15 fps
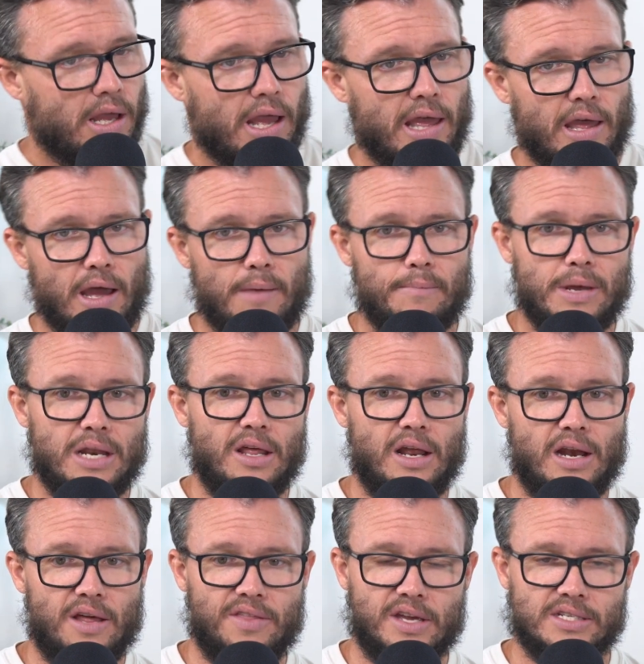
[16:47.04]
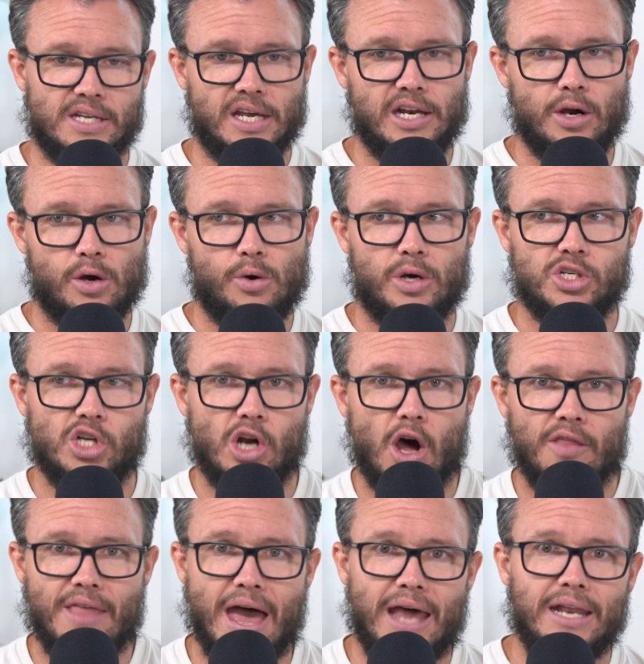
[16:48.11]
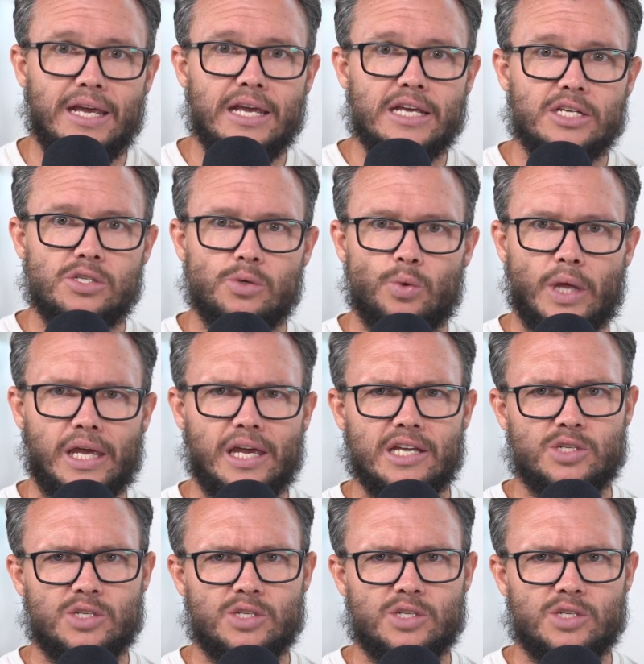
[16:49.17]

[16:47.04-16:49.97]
But then I think a secondary question on that is like,